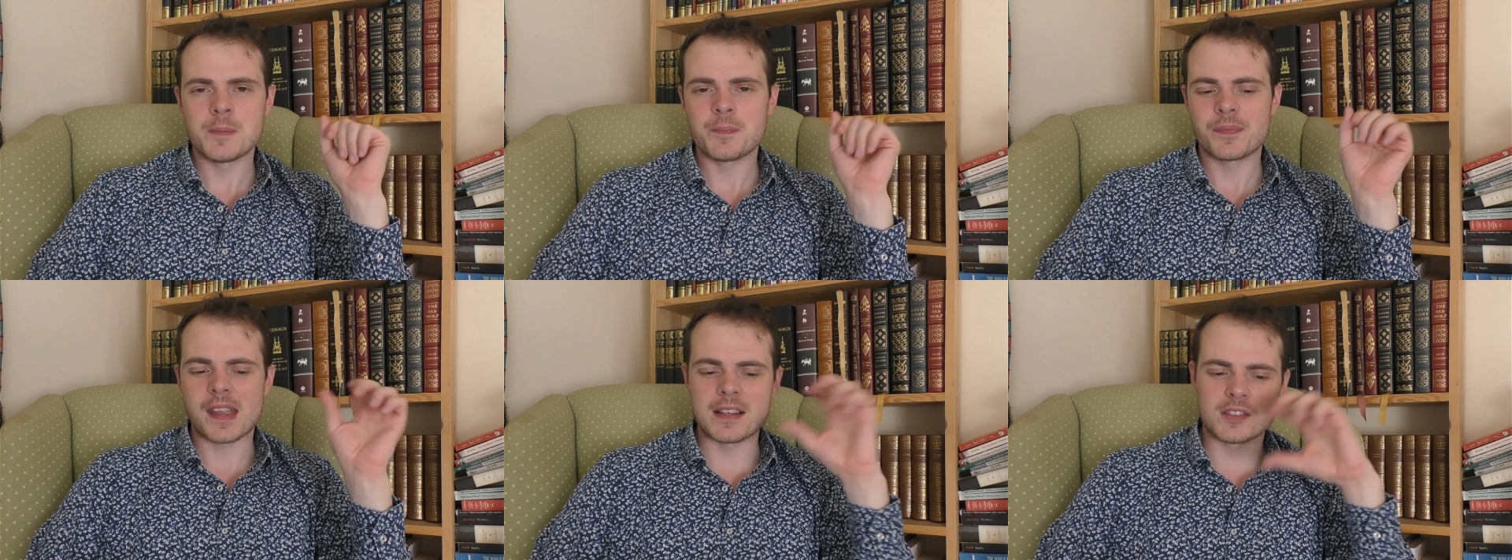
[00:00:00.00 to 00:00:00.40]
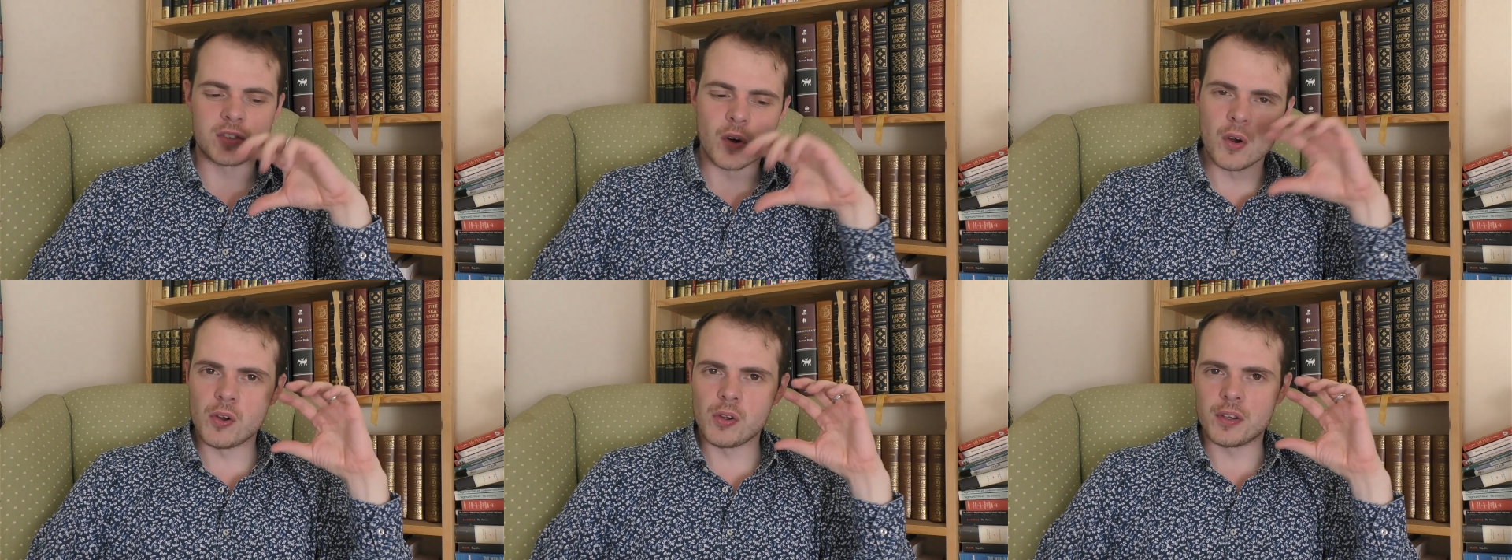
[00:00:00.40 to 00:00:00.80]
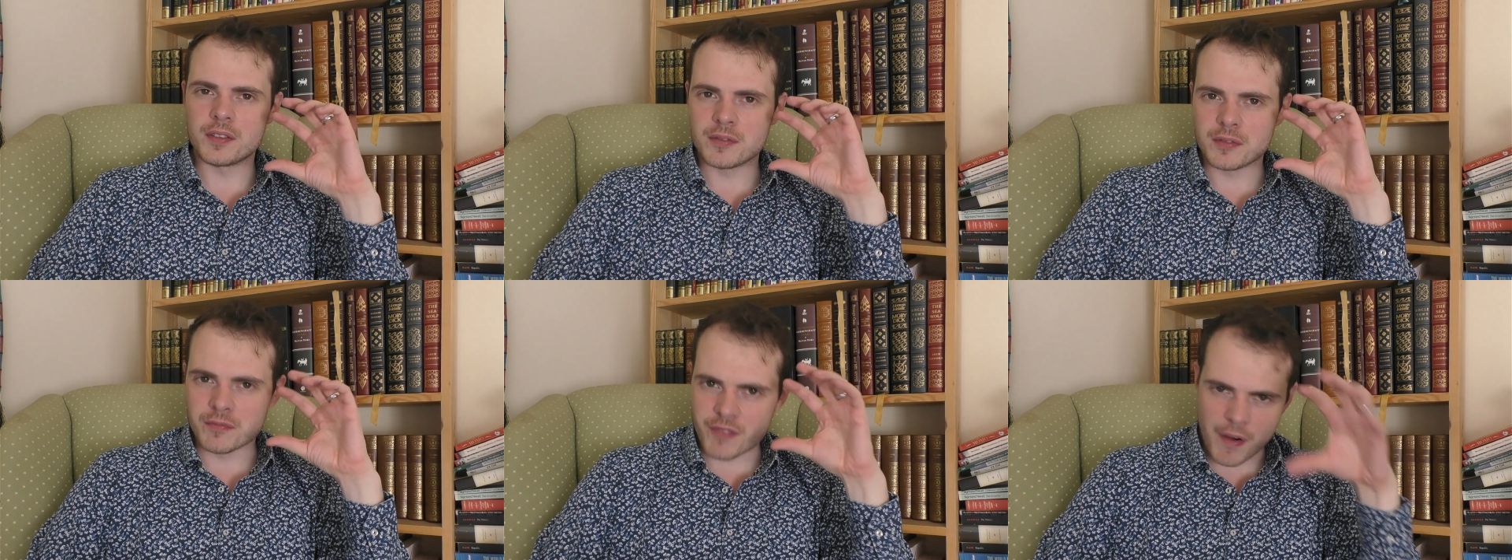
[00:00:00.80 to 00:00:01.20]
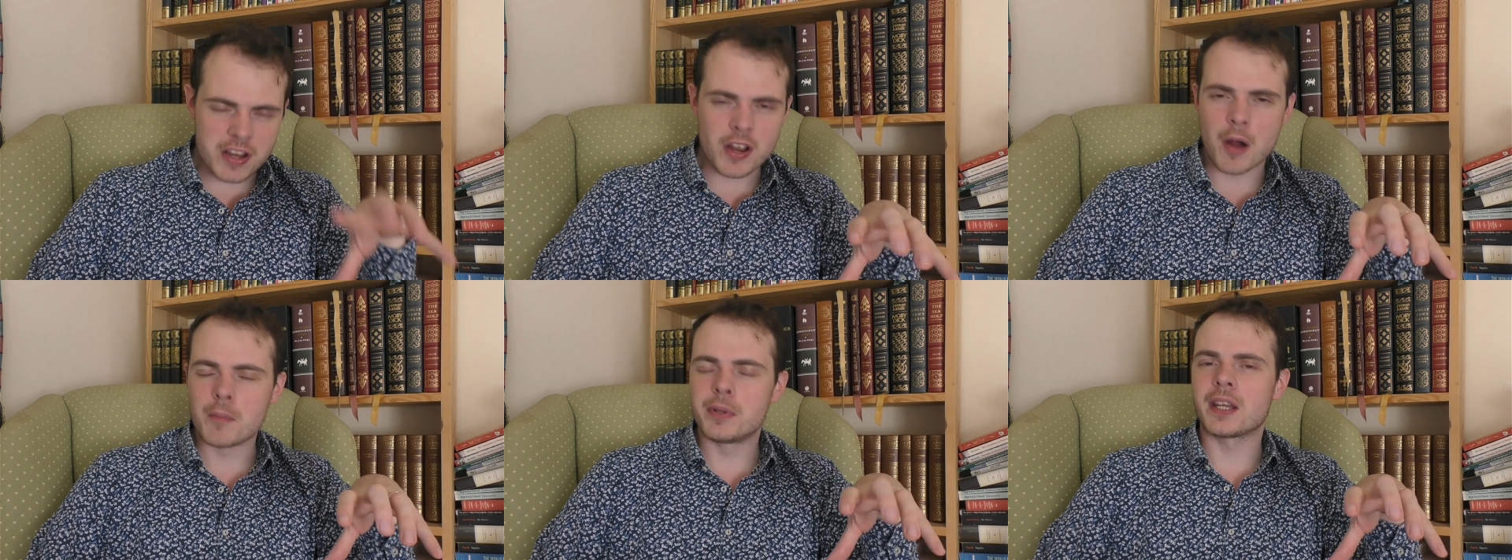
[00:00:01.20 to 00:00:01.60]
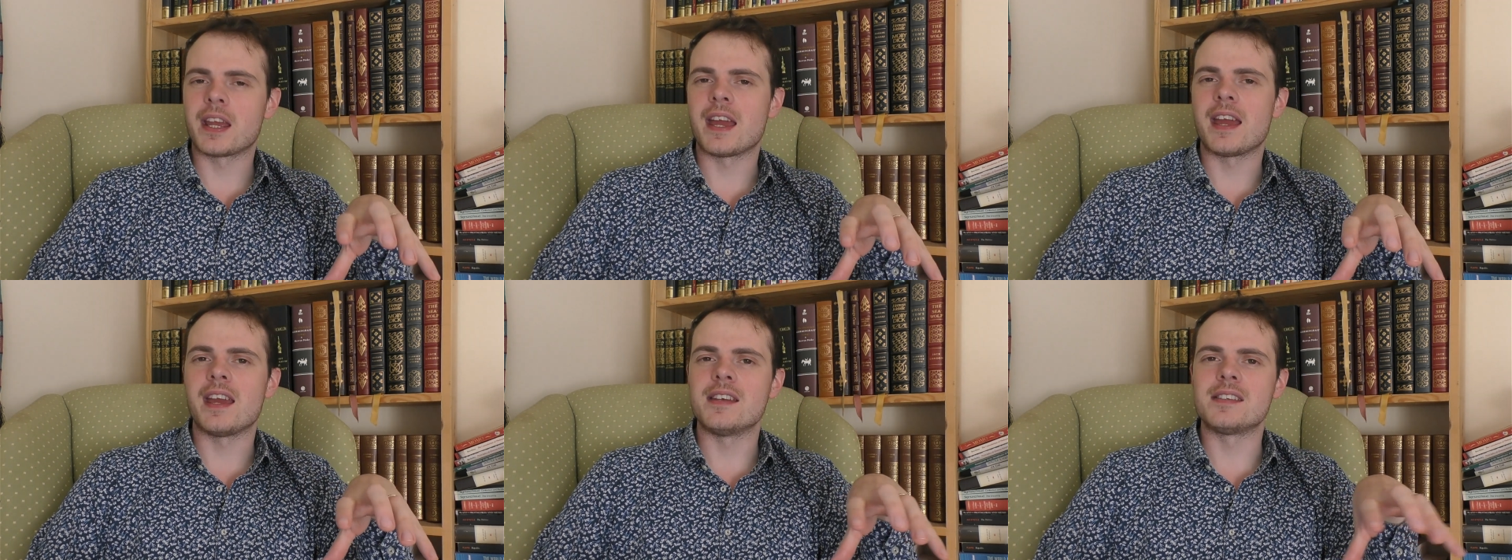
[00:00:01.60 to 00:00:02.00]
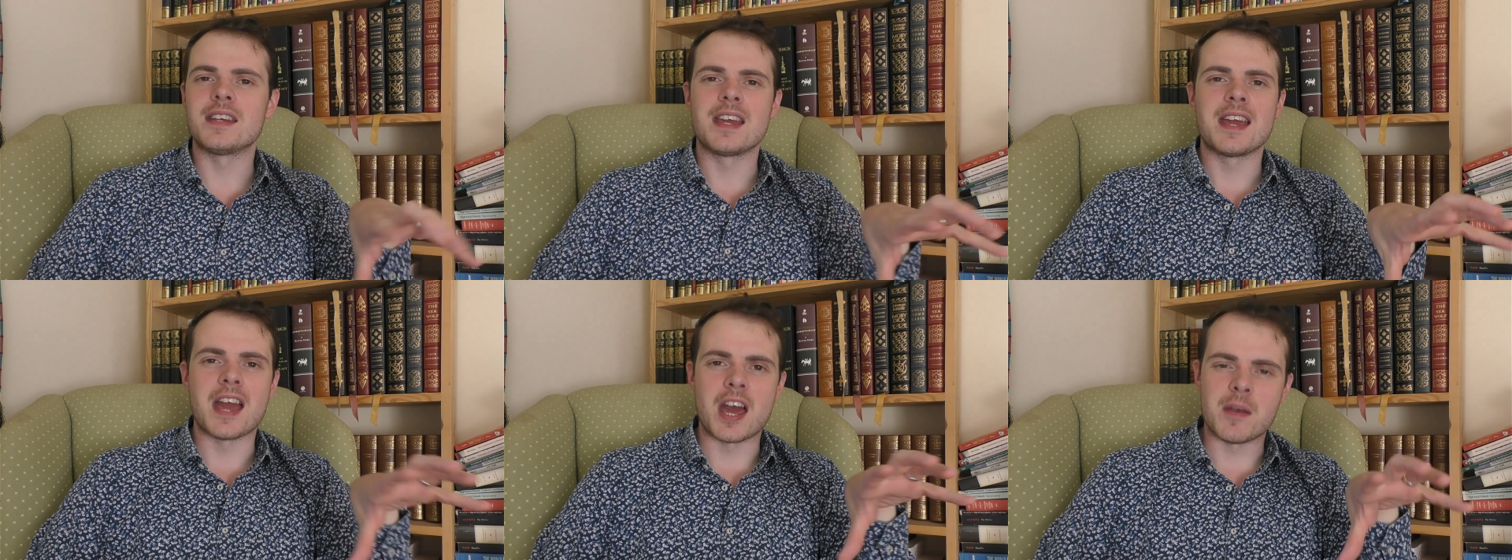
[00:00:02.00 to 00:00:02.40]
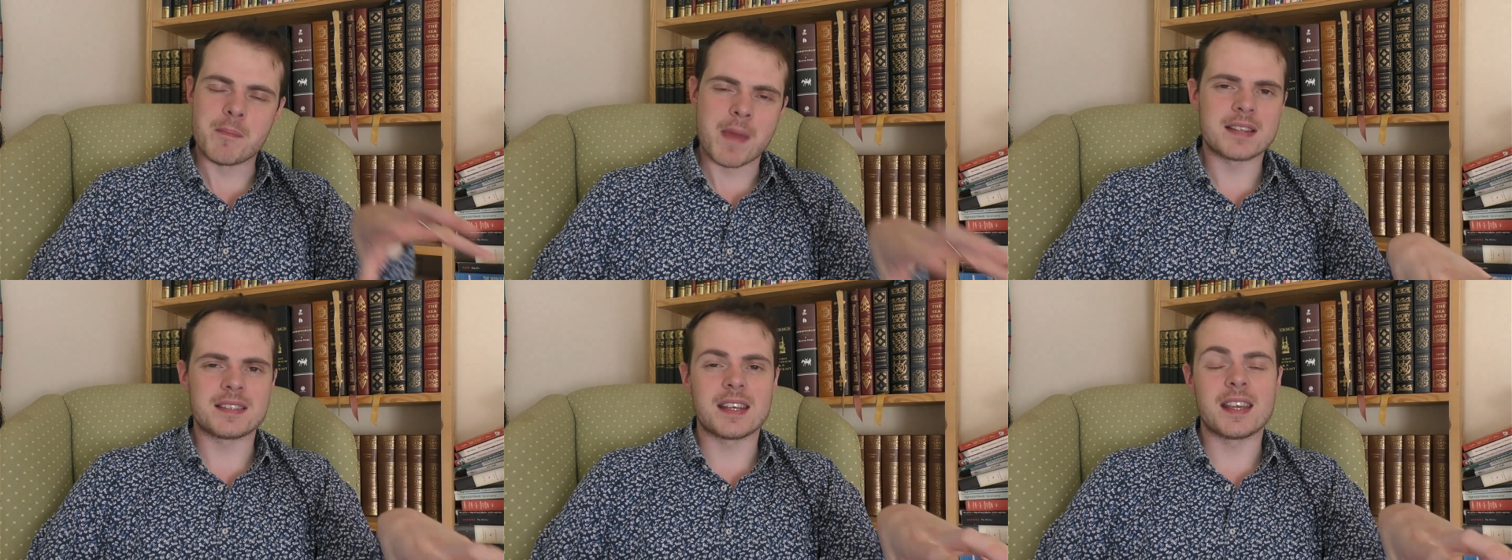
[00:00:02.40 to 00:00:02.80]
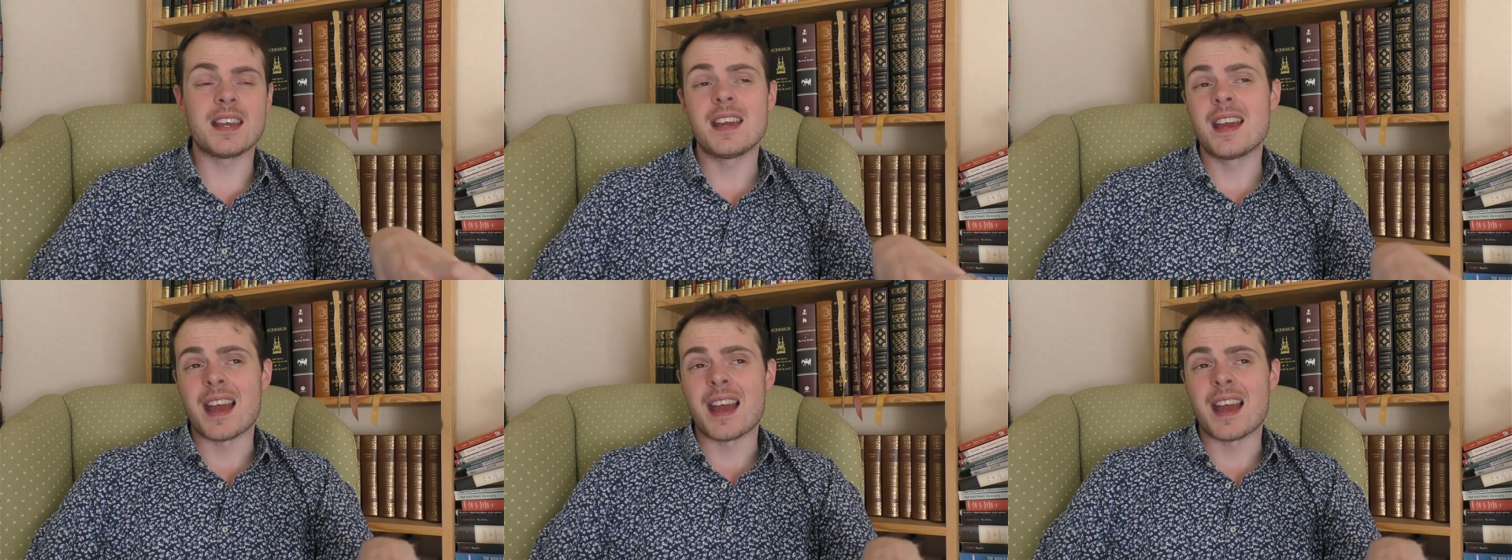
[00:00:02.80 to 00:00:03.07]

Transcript: It's all very complicated and messy,